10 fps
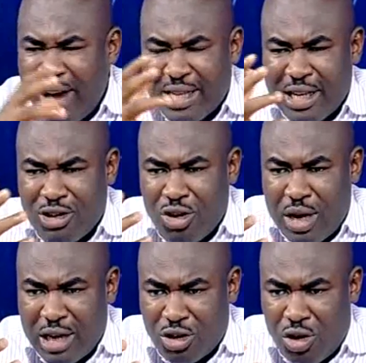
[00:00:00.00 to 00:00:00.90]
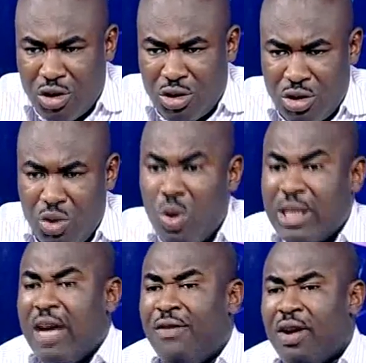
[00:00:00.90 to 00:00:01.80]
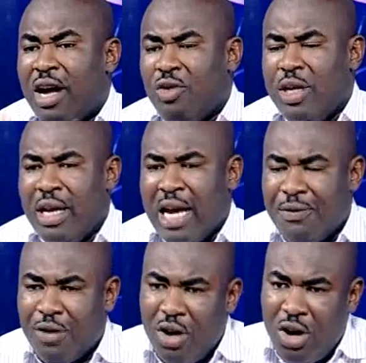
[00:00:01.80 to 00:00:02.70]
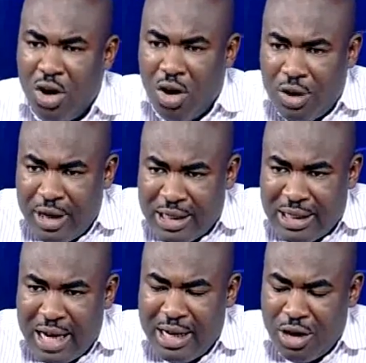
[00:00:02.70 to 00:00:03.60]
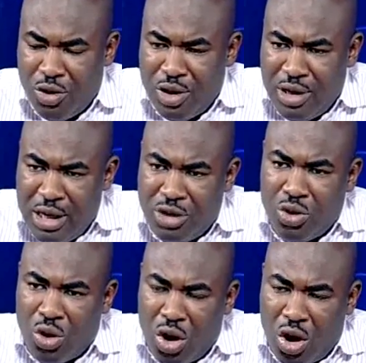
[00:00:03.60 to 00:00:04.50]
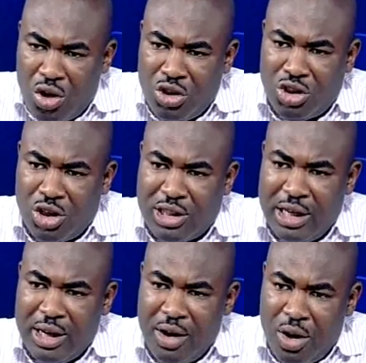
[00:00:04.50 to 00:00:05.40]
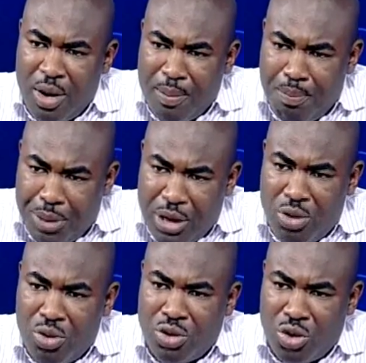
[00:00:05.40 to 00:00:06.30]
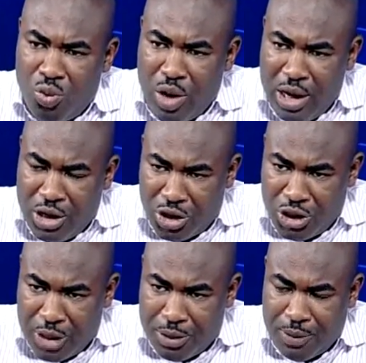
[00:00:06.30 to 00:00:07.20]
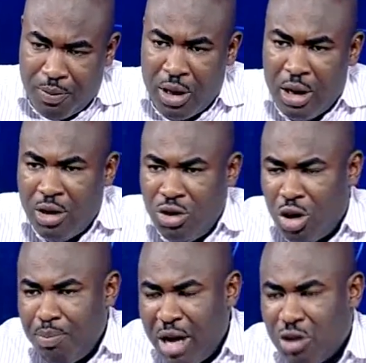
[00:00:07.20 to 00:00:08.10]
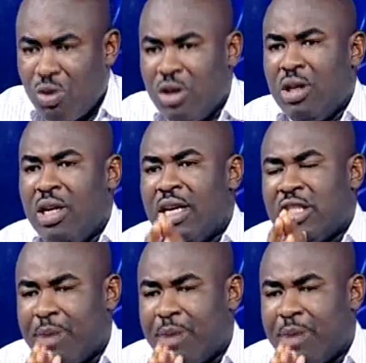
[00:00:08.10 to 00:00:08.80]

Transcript: it is God has called you to do, whatever you are doing in life, understand that you need to consciously build relationships. John Maxwell, the leadership